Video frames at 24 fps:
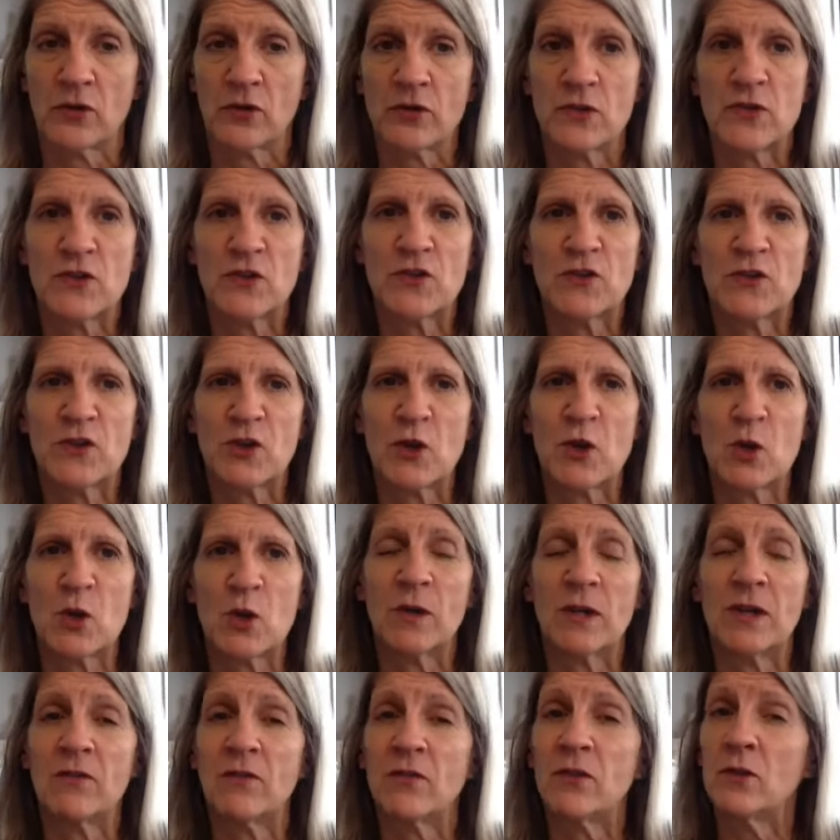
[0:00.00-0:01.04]
So
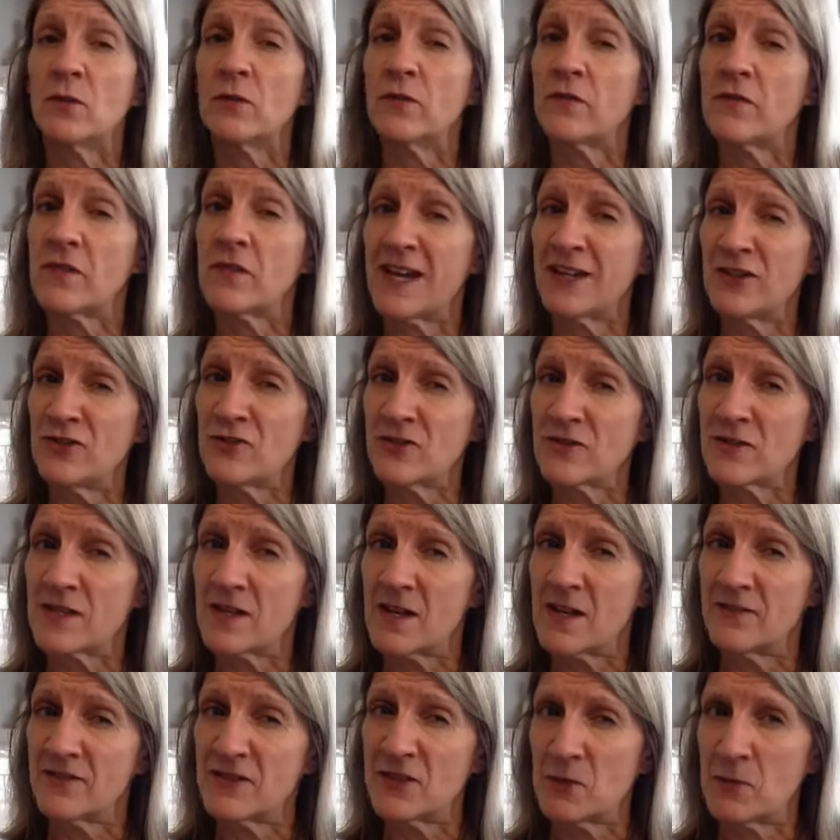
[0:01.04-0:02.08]
if you find
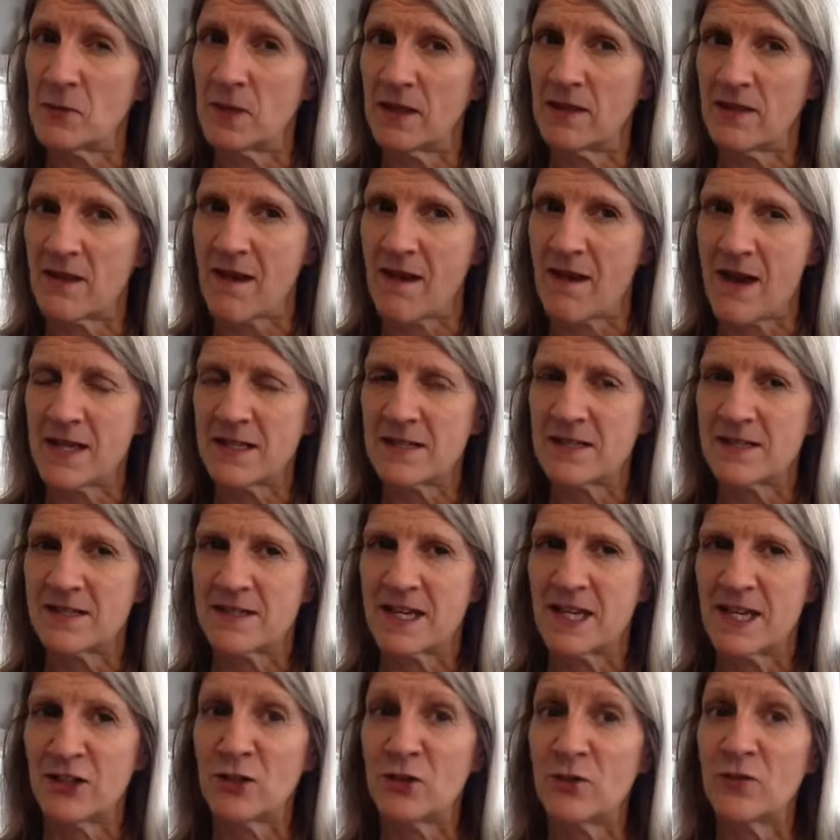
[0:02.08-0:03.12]
yourself doing that,
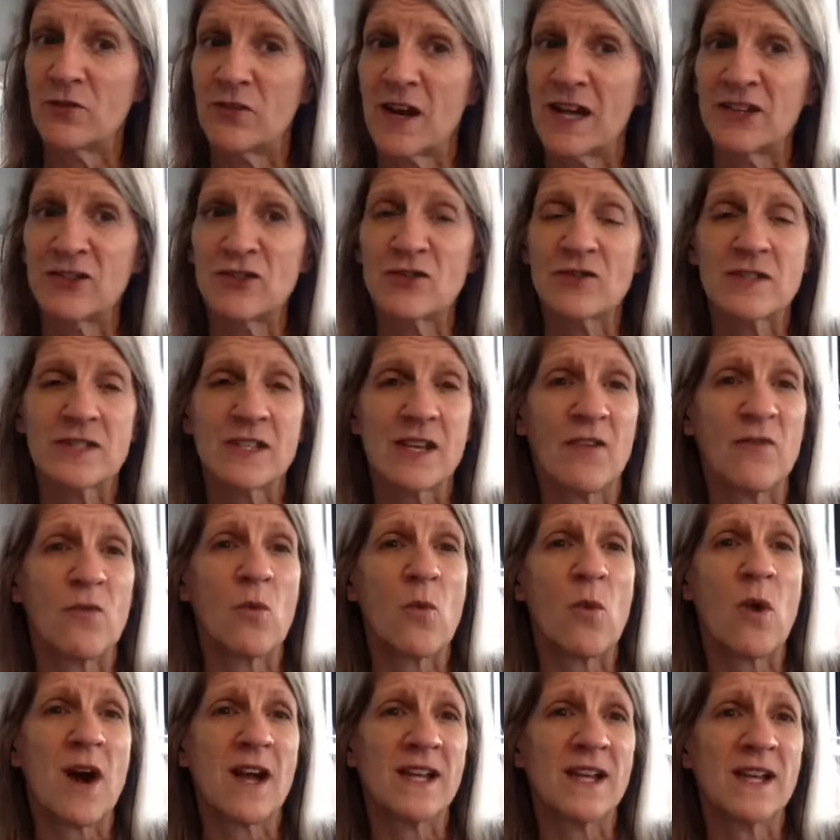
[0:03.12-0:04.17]
and you find yourself
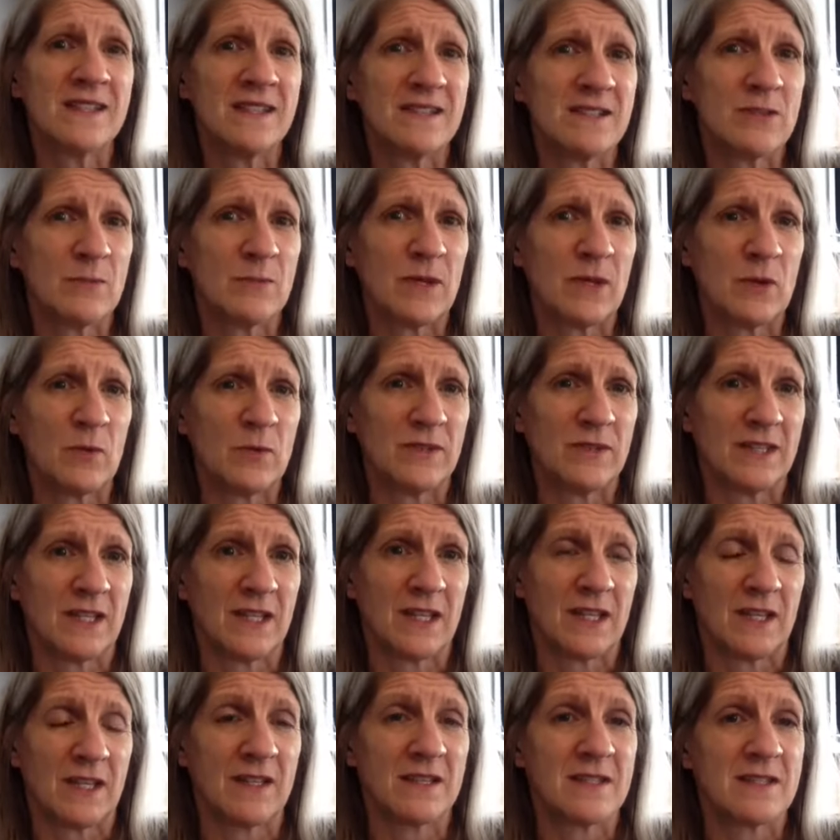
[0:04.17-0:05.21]
wanting to be with the
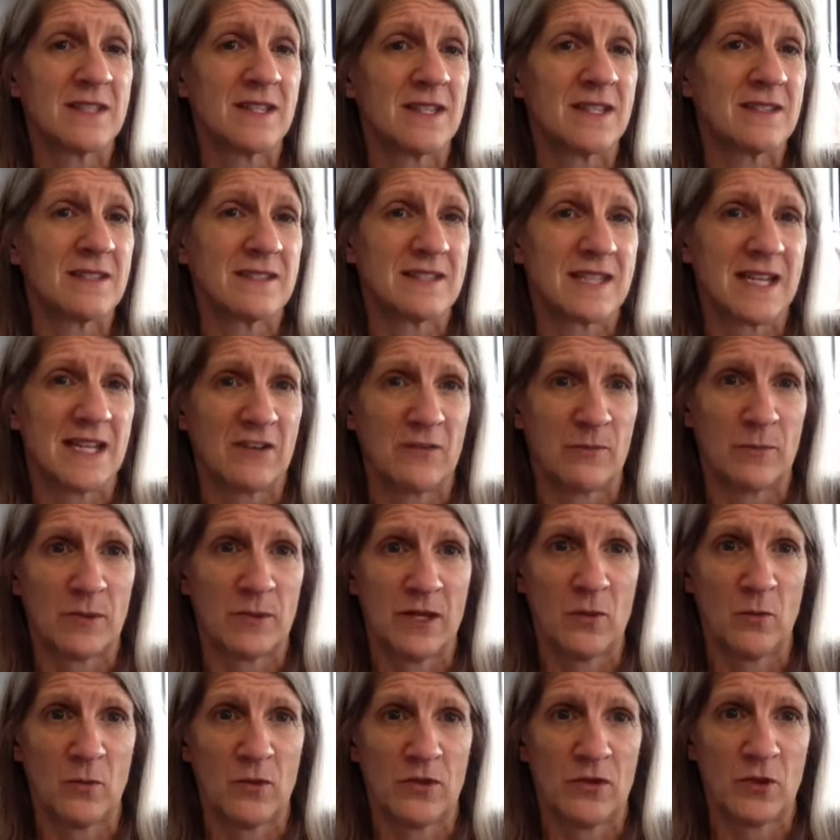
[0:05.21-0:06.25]
kids instead of being
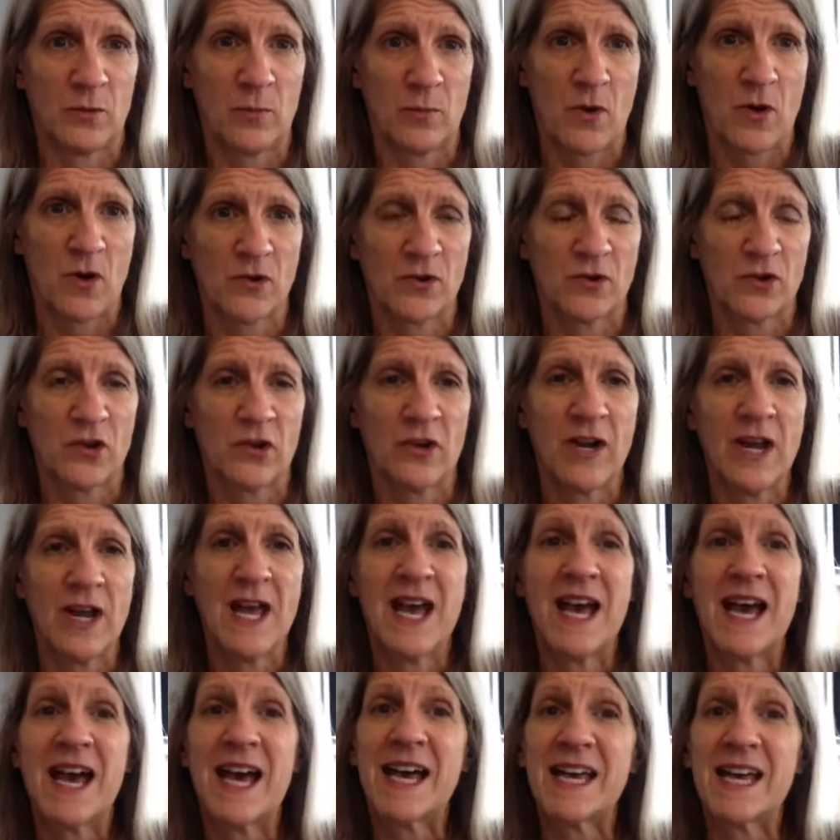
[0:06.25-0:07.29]
with your partner,
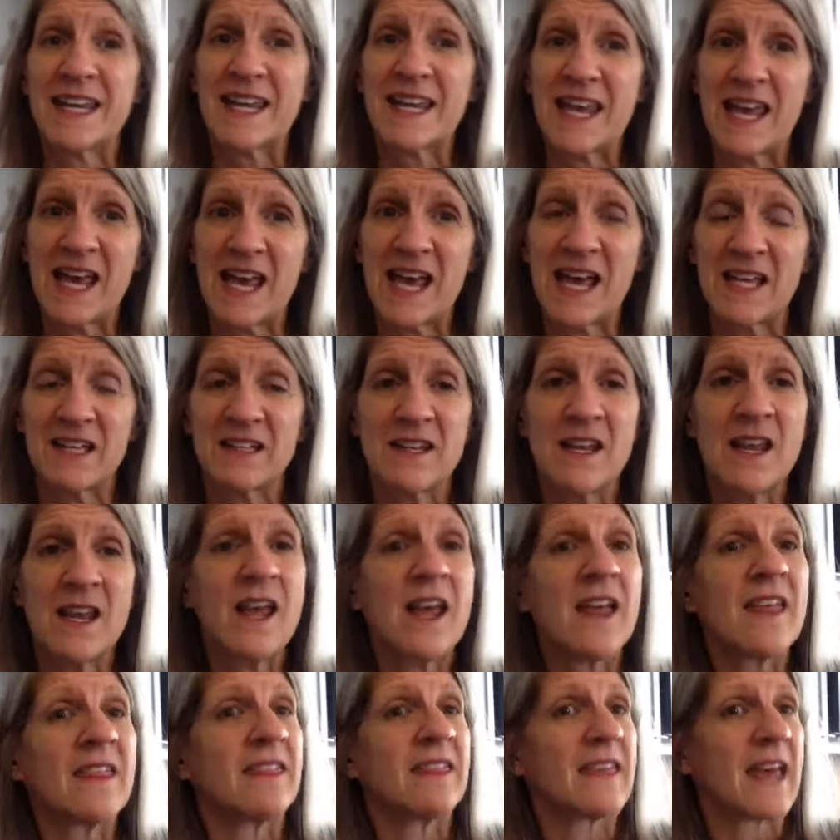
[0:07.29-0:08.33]
again,
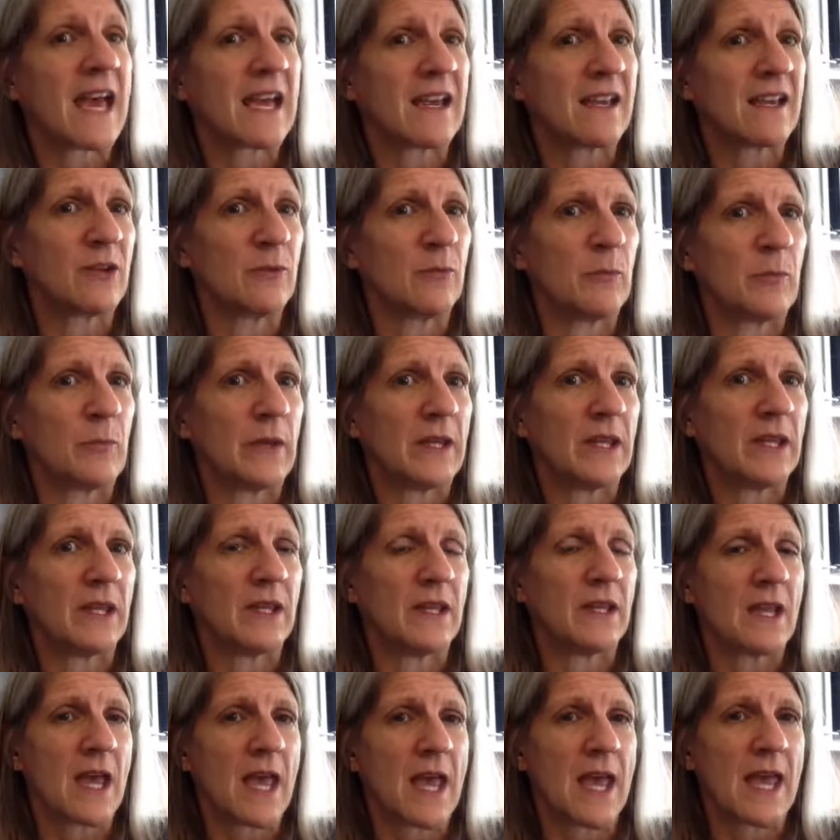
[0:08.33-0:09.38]
that can
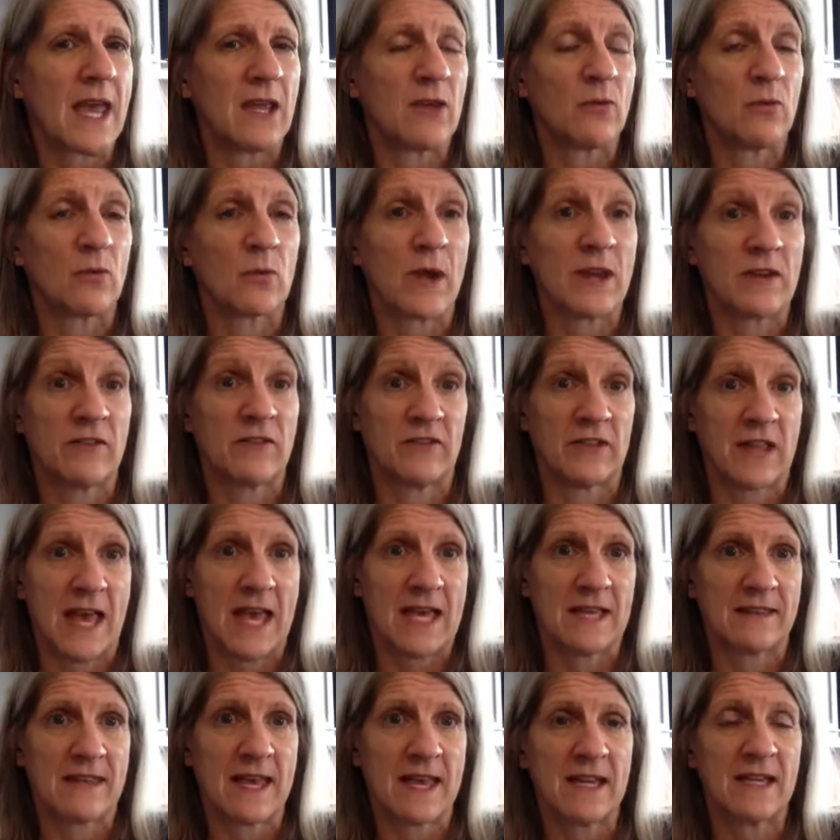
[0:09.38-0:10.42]
be a red flag.
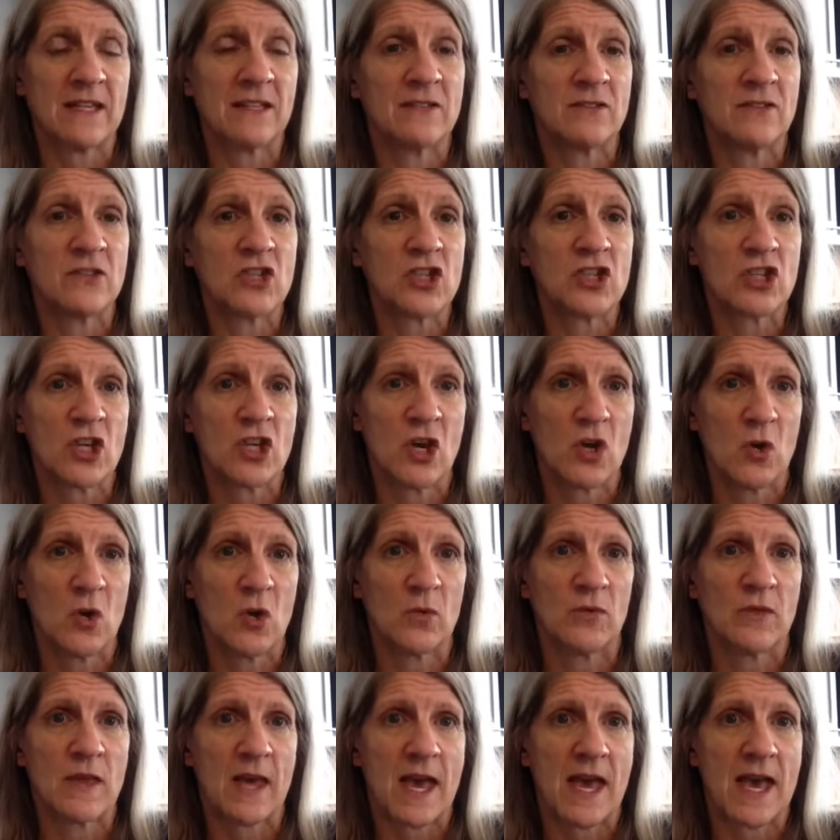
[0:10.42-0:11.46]
That can show
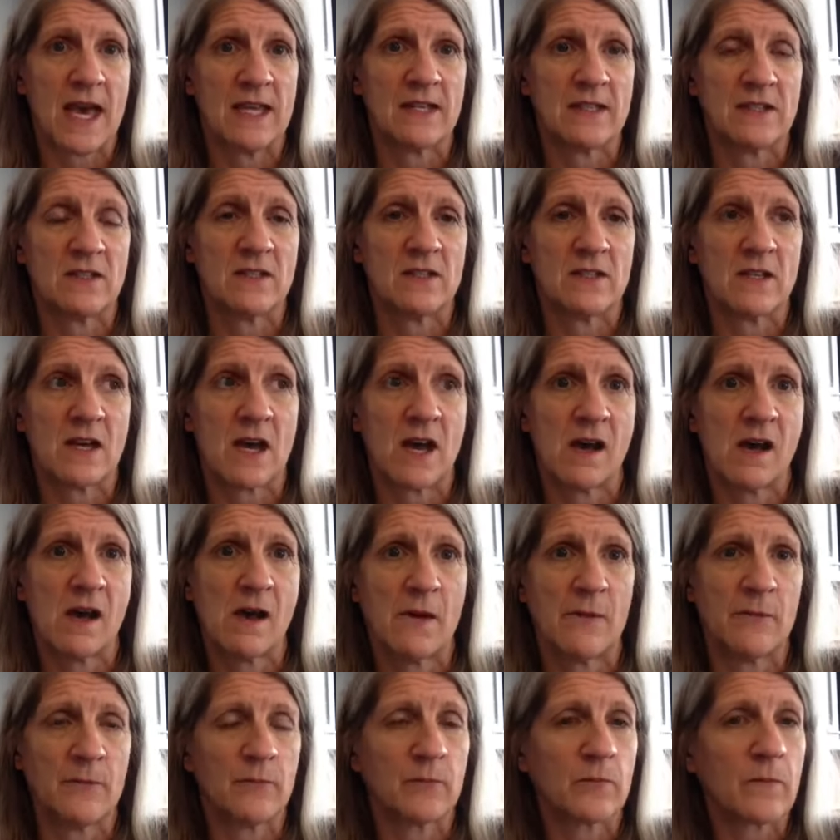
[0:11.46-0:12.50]
that
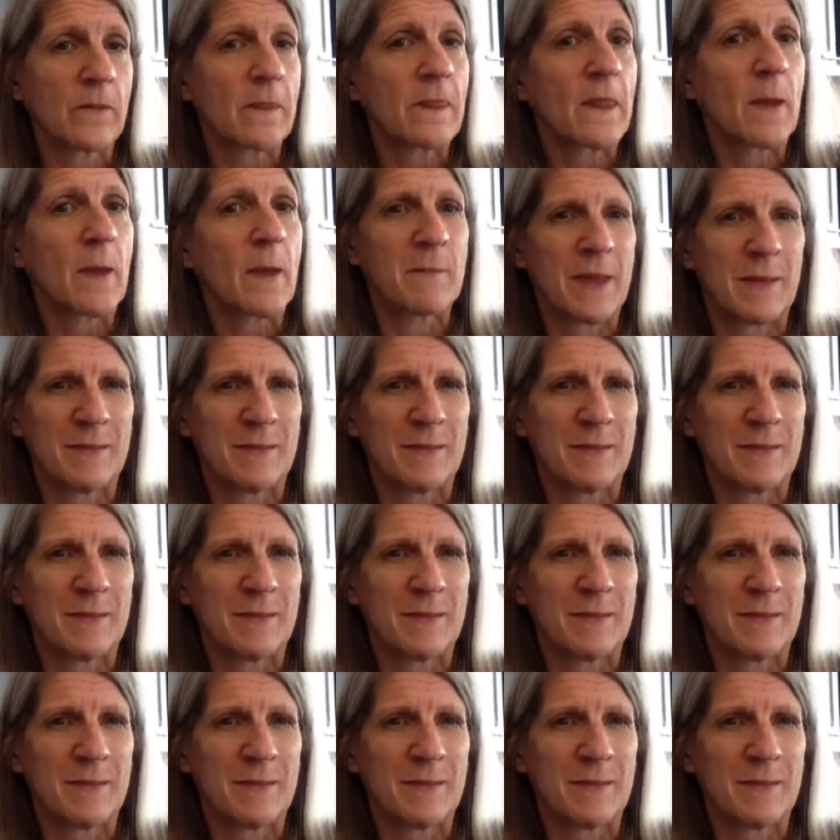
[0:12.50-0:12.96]
maybe